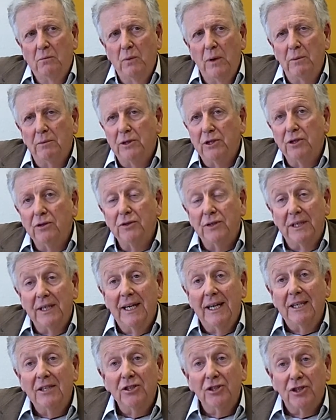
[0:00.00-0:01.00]
we would use the
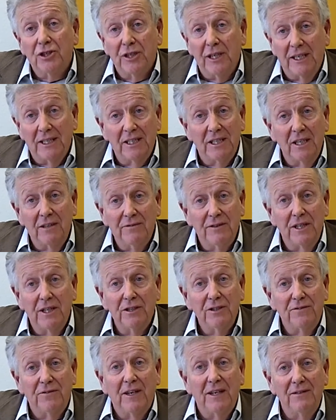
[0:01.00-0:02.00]
interest over
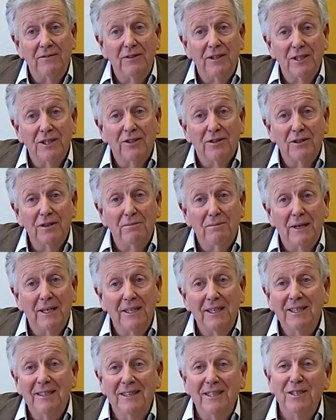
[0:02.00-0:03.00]
those 5 years from the
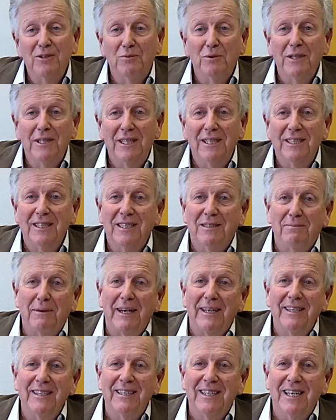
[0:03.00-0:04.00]
money, and these were years
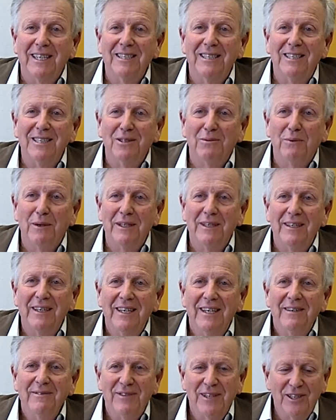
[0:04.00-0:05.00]
back in the 90s when
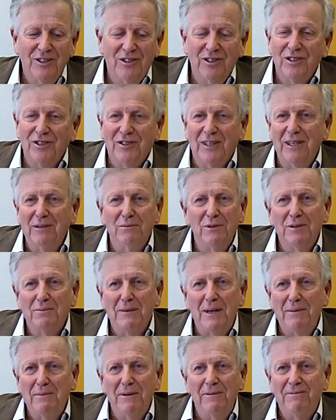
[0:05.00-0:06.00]
the interest rate was
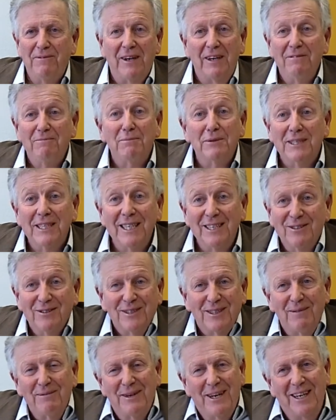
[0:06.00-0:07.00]
maybe 5%
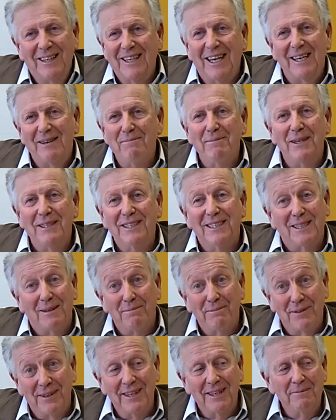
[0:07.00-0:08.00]
or something like that. It meant
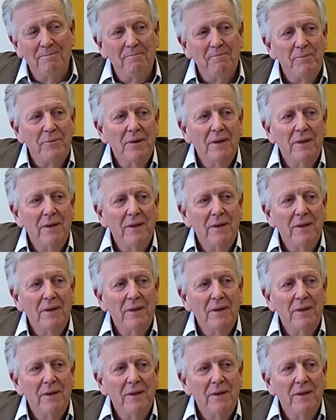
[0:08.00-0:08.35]
something.